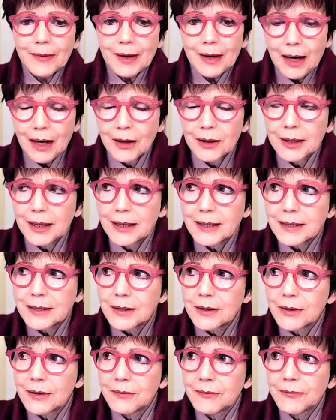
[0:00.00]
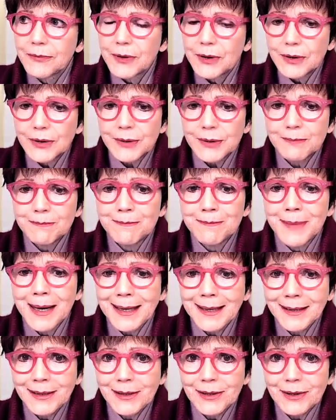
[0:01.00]
Okay, so the first
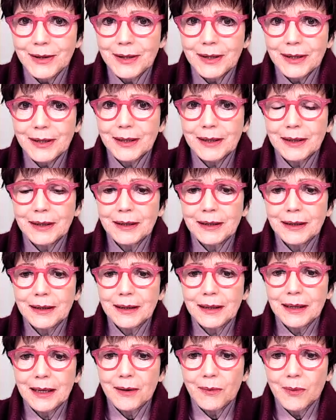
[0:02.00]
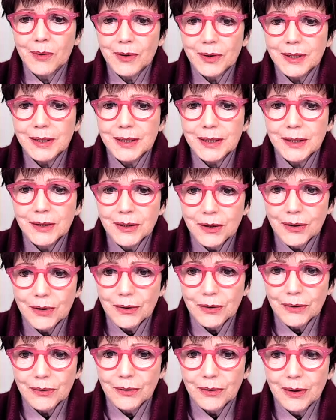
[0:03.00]
major thing they want us to
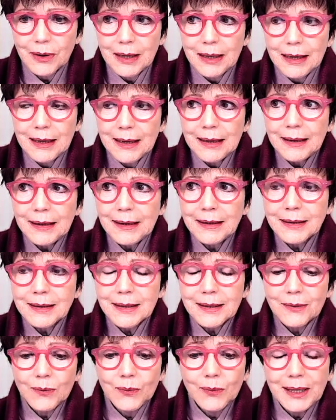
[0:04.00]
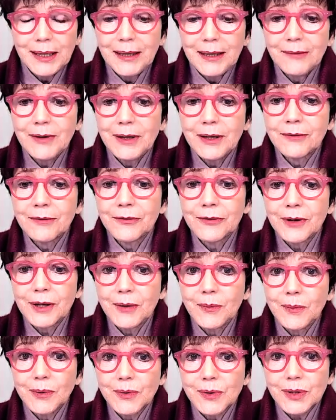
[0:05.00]
know is that we live in a free
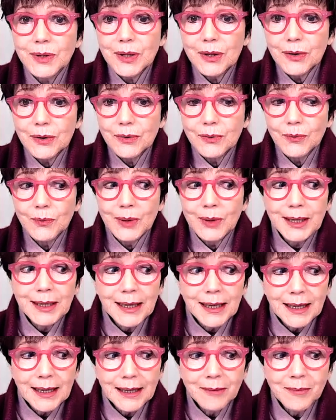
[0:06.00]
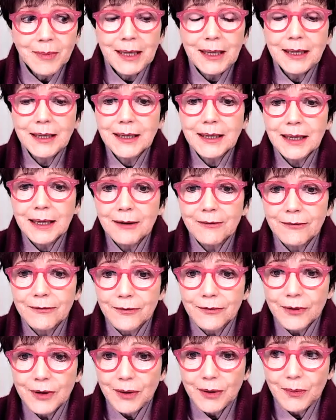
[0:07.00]
will zone. We came here to have
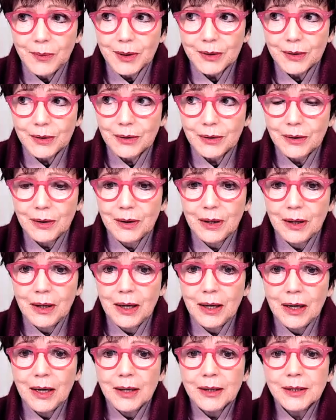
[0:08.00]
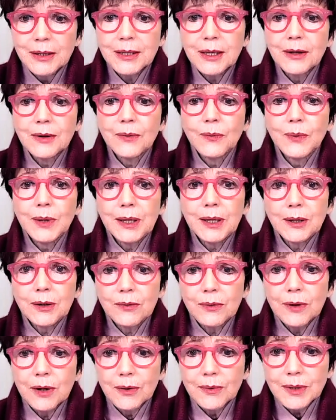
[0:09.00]
free will so that we could
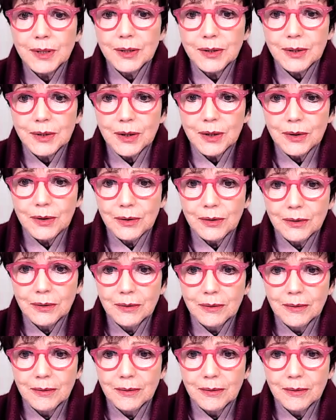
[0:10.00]
grow as a soul.